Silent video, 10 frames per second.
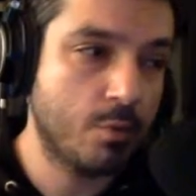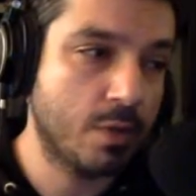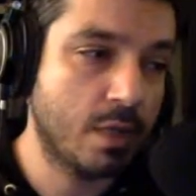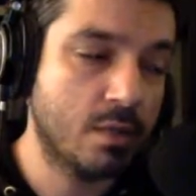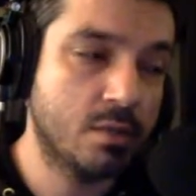with
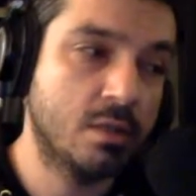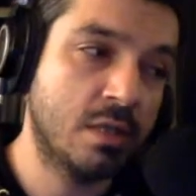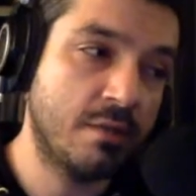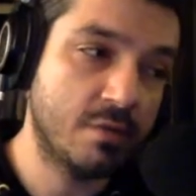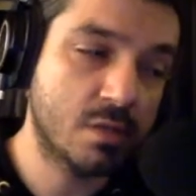
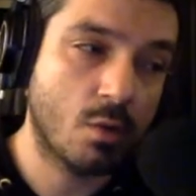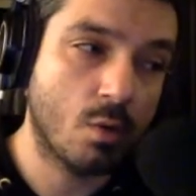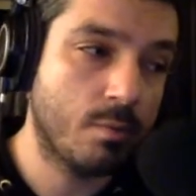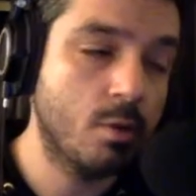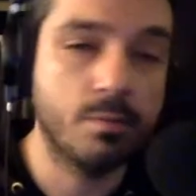Contavious
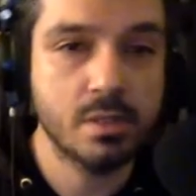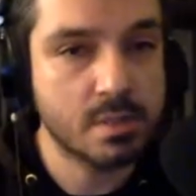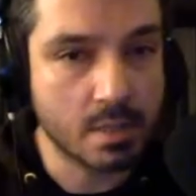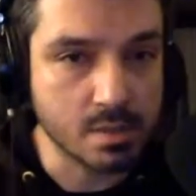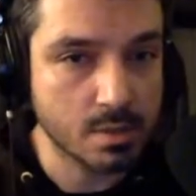Caldwell Pope, he's
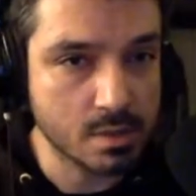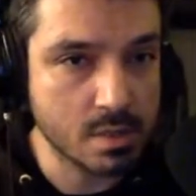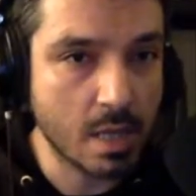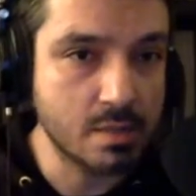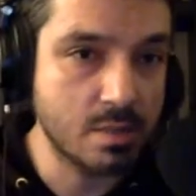not as good as
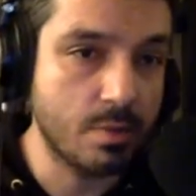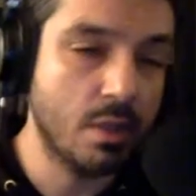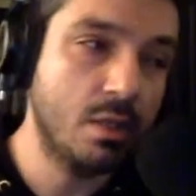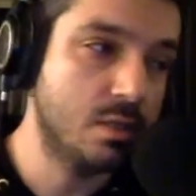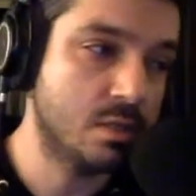
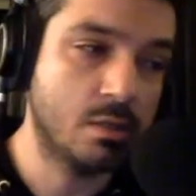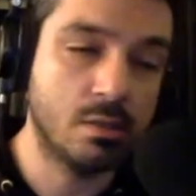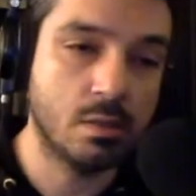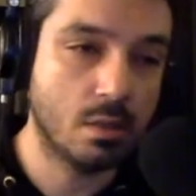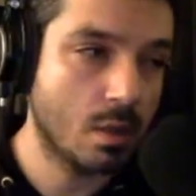KCP. He's
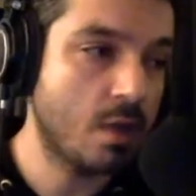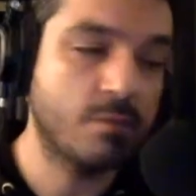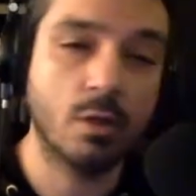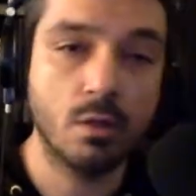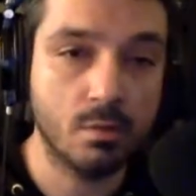not
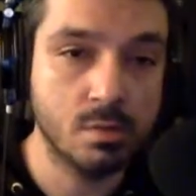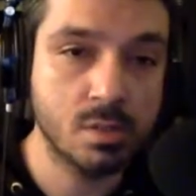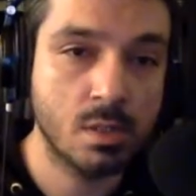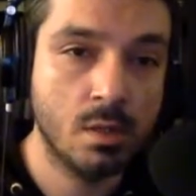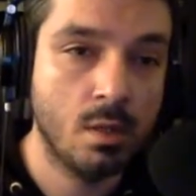even close.
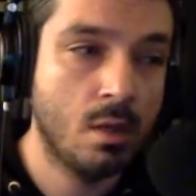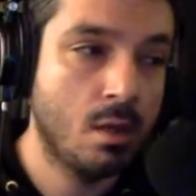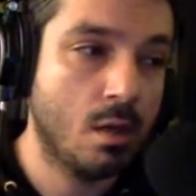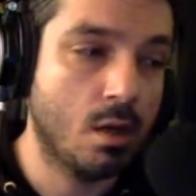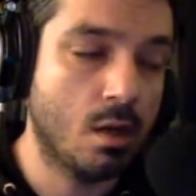
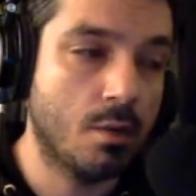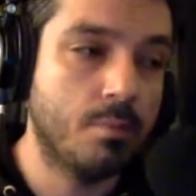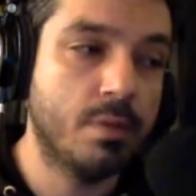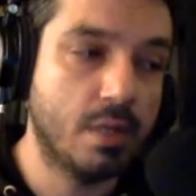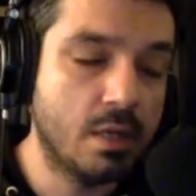
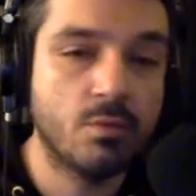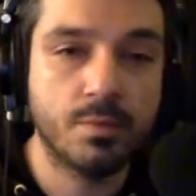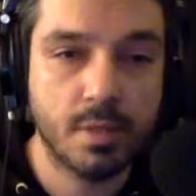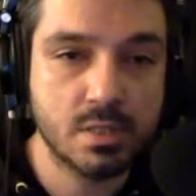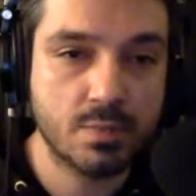But he can
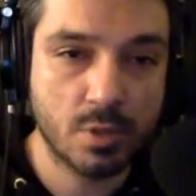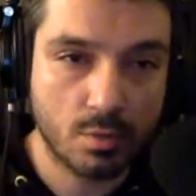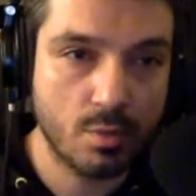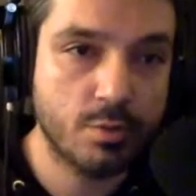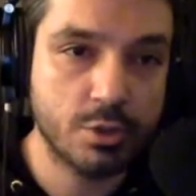replace some of the
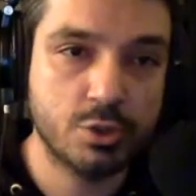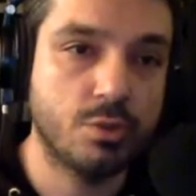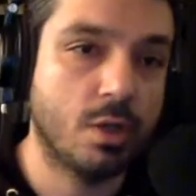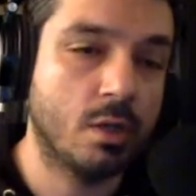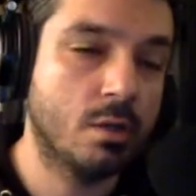3-point
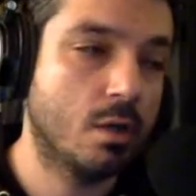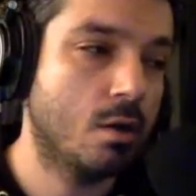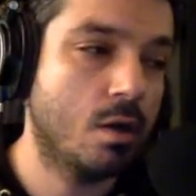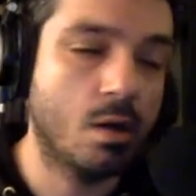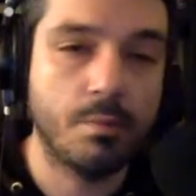shooting,
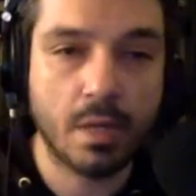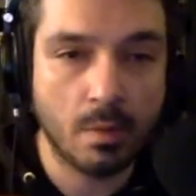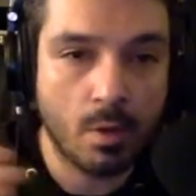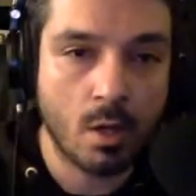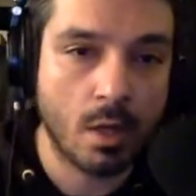ping
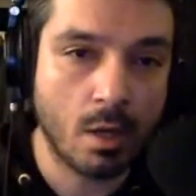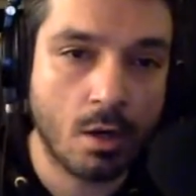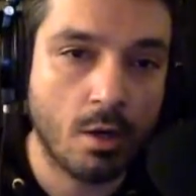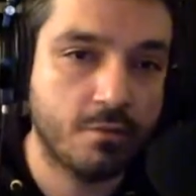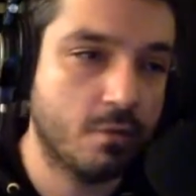ponging
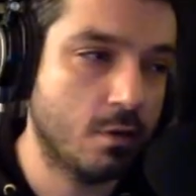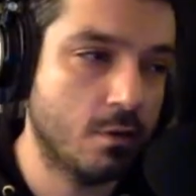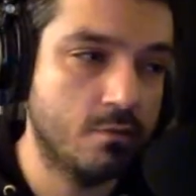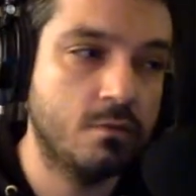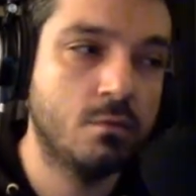off
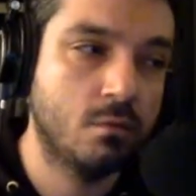of